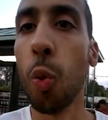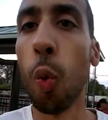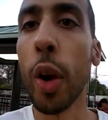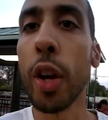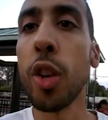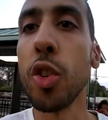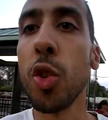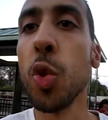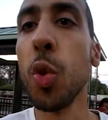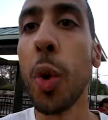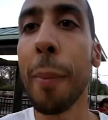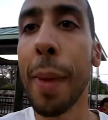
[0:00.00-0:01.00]
Where do you
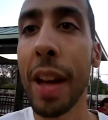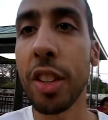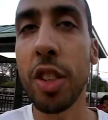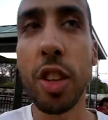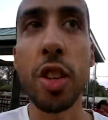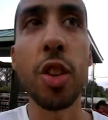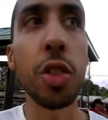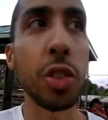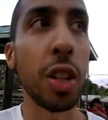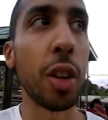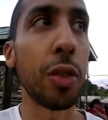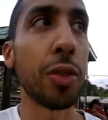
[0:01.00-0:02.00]
imagine
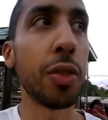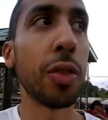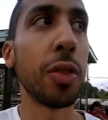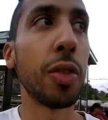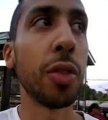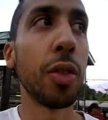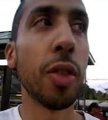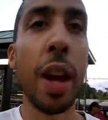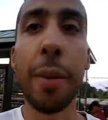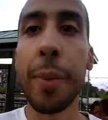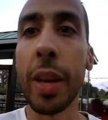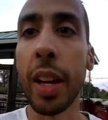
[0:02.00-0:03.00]
yourself,
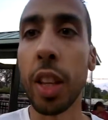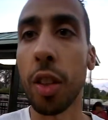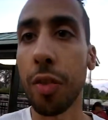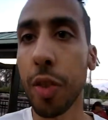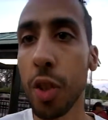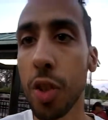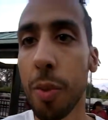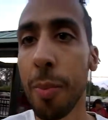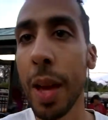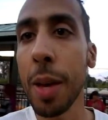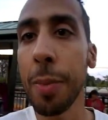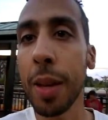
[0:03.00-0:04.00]
right, being in the future?
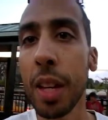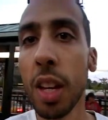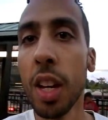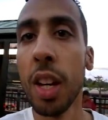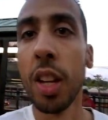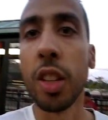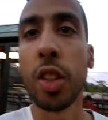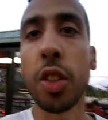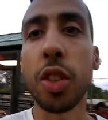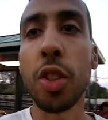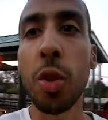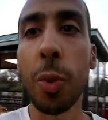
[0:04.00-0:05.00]
Maybe your
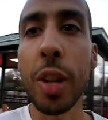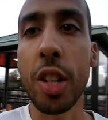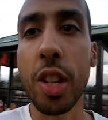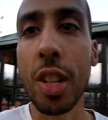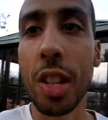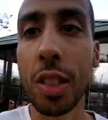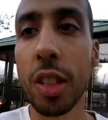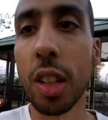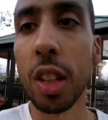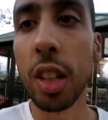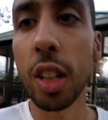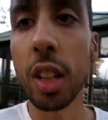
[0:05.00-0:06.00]
situation doesn't
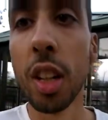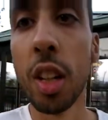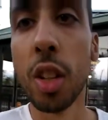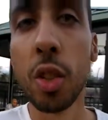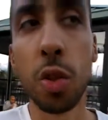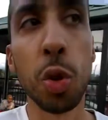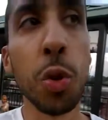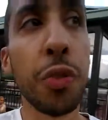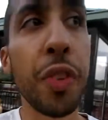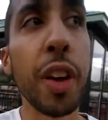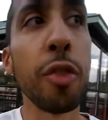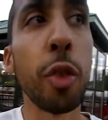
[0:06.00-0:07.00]
look too
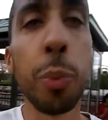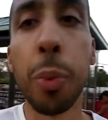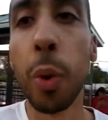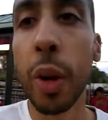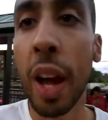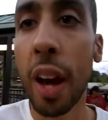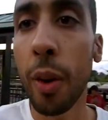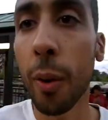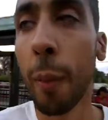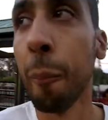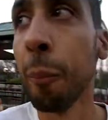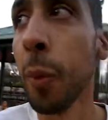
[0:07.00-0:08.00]
favorable now,
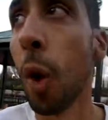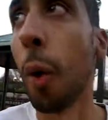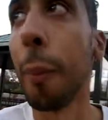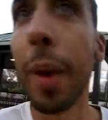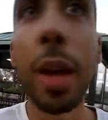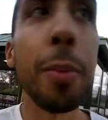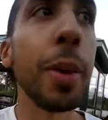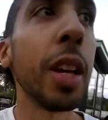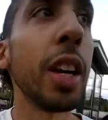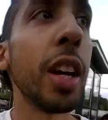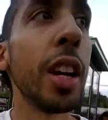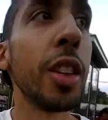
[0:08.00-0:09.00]
or maybe
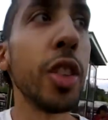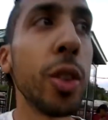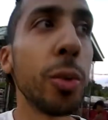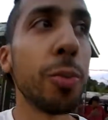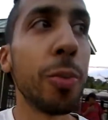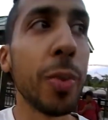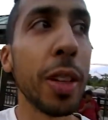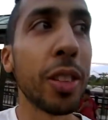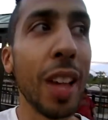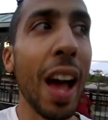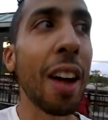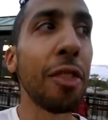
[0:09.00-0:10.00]

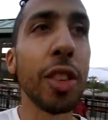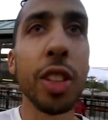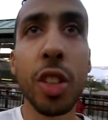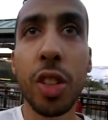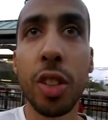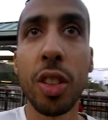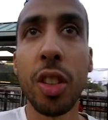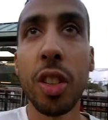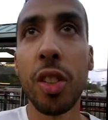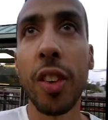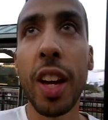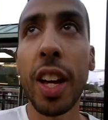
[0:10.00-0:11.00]
it's average,
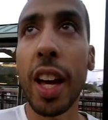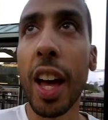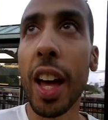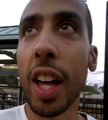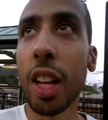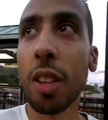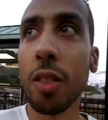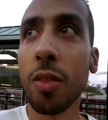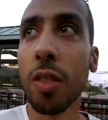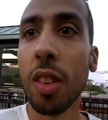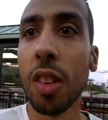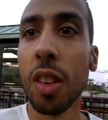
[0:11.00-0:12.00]
right? And
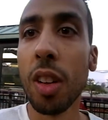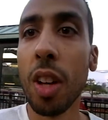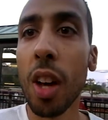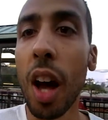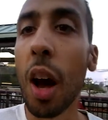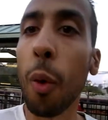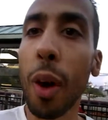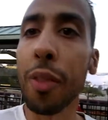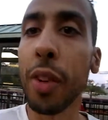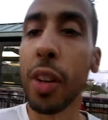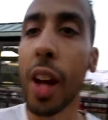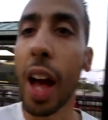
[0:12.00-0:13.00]

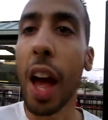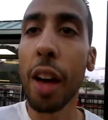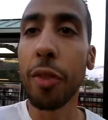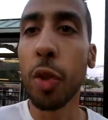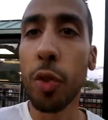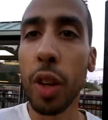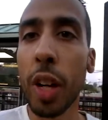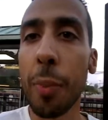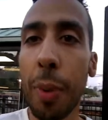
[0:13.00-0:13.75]
however, have you really